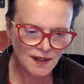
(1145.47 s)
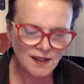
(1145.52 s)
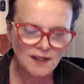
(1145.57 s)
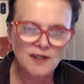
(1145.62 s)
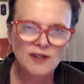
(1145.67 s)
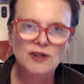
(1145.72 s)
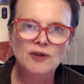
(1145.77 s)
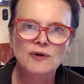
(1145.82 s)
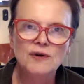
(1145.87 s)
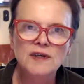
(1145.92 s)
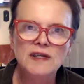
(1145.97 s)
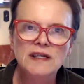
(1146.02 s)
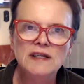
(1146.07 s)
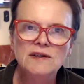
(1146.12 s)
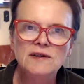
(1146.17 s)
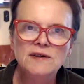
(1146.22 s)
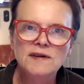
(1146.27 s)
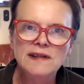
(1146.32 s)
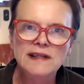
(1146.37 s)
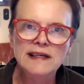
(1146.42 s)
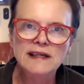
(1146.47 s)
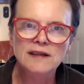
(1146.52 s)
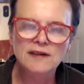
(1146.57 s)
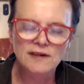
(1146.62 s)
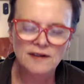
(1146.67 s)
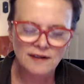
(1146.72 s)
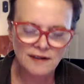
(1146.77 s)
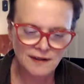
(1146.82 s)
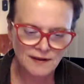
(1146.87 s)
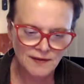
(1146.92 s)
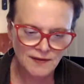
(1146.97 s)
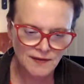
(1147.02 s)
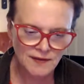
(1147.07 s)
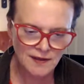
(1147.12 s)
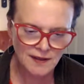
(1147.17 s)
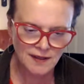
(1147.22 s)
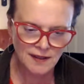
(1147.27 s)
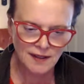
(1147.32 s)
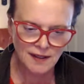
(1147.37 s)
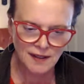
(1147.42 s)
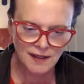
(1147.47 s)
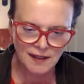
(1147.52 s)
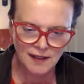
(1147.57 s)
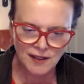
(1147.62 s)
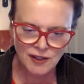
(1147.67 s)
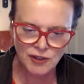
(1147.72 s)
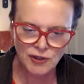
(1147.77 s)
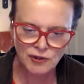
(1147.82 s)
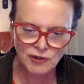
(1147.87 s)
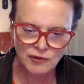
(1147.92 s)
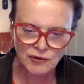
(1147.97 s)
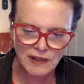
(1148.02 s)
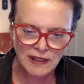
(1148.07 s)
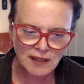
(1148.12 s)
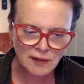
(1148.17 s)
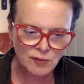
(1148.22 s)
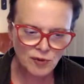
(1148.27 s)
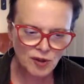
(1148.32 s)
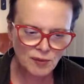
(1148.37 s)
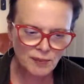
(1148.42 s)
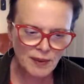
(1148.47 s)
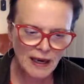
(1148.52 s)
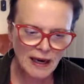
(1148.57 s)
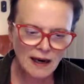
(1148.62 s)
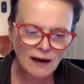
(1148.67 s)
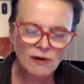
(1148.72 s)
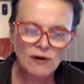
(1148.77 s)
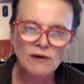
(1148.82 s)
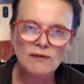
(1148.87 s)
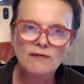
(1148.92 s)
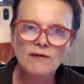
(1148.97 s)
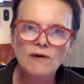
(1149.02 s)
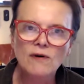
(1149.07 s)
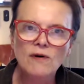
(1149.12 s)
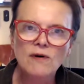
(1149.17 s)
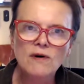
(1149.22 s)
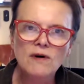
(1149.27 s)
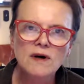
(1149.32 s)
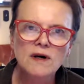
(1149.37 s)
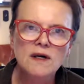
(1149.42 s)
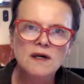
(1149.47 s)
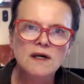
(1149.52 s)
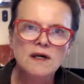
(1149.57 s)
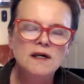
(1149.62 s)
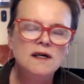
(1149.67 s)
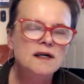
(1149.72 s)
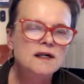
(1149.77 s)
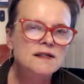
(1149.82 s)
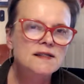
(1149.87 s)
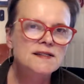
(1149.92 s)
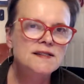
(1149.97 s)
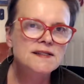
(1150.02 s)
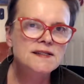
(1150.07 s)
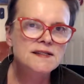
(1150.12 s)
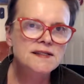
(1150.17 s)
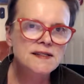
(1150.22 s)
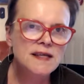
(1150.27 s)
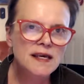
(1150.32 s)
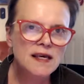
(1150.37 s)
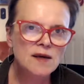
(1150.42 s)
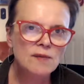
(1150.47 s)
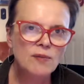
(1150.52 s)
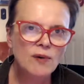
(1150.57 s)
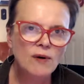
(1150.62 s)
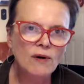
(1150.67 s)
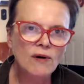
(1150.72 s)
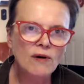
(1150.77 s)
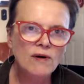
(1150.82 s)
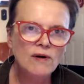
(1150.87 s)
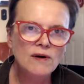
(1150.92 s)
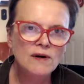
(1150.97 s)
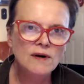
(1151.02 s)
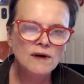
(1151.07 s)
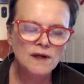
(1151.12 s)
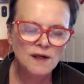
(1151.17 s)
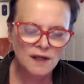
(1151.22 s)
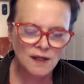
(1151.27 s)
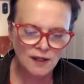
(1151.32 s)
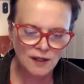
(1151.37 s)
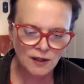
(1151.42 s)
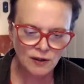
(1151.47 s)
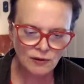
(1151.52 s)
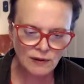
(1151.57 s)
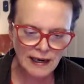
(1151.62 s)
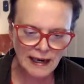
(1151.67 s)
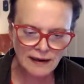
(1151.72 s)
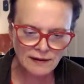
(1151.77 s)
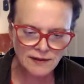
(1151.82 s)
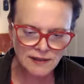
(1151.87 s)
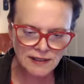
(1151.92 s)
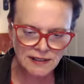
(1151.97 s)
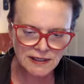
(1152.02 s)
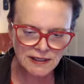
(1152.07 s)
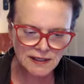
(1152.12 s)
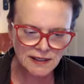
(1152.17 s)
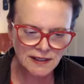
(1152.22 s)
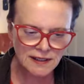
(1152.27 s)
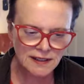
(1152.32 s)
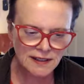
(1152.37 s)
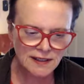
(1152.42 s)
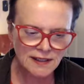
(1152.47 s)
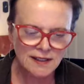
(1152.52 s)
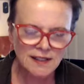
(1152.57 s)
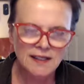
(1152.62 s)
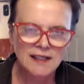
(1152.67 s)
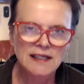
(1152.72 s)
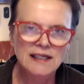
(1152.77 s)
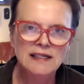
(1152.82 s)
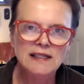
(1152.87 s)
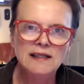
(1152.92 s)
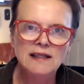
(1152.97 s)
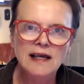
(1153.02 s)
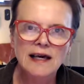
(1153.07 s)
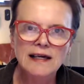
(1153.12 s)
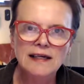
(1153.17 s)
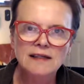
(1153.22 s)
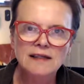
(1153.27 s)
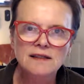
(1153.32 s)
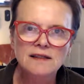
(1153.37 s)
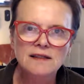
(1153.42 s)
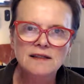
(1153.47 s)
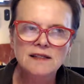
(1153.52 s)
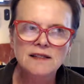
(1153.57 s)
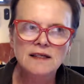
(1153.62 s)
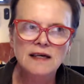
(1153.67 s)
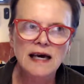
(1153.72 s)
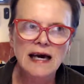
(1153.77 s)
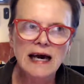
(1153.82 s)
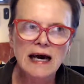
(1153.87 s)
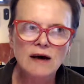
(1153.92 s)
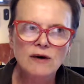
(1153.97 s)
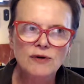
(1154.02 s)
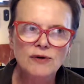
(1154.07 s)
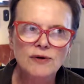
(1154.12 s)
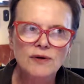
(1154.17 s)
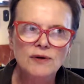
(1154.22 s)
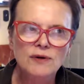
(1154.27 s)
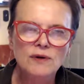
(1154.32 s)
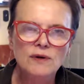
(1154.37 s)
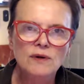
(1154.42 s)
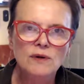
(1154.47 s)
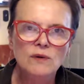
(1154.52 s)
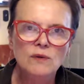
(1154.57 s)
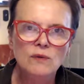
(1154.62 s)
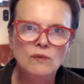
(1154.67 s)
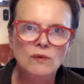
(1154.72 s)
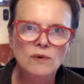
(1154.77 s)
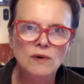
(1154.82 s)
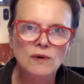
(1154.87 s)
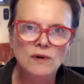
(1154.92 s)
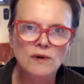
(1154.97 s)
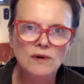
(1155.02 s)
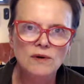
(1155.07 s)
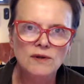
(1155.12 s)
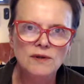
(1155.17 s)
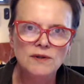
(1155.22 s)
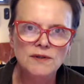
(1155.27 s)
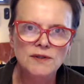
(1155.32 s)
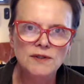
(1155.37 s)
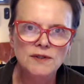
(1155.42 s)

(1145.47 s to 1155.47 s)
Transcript: your inner leader, you create a more powerful, stable, grounded, enlightened outer world.